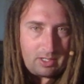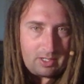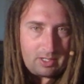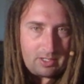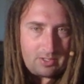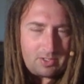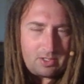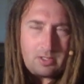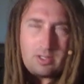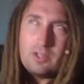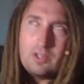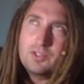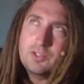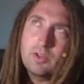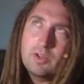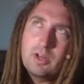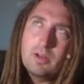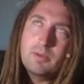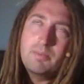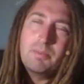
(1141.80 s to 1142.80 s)
and it's
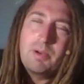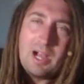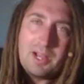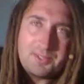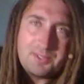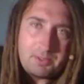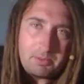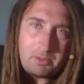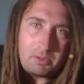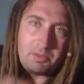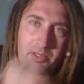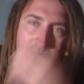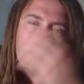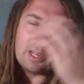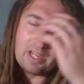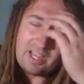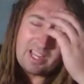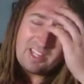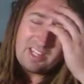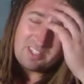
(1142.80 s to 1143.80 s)
going to possibly be an
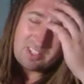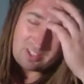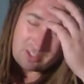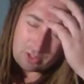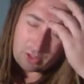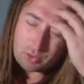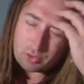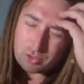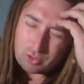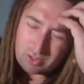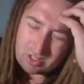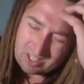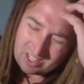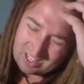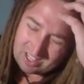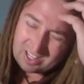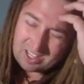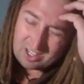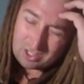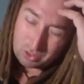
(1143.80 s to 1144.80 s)
ISO
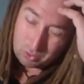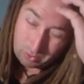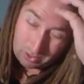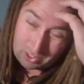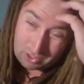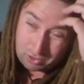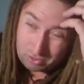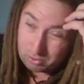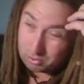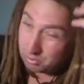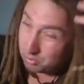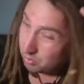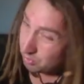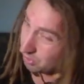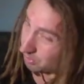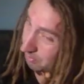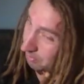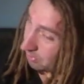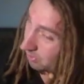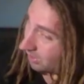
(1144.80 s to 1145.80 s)
22
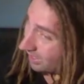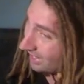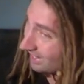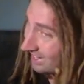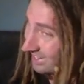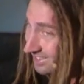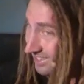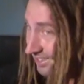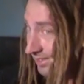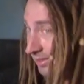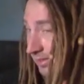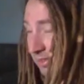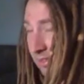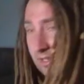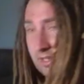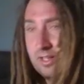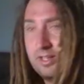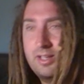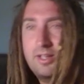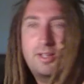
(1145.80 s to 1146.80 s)
compliant
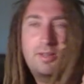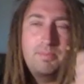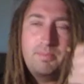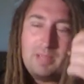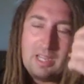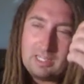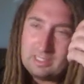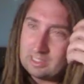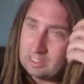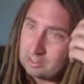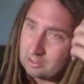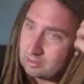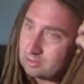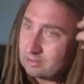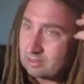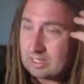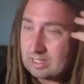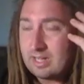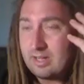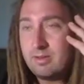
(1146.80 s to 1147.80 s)

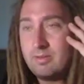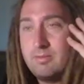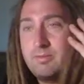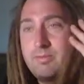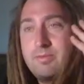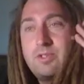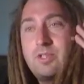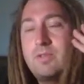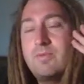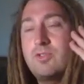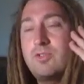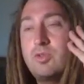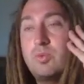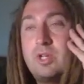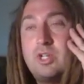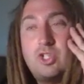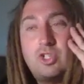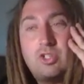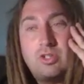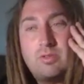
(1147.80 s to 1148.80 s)
banking kind of
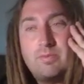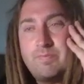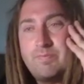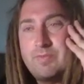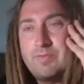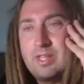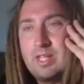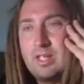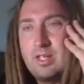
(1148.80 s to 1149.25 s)
situation.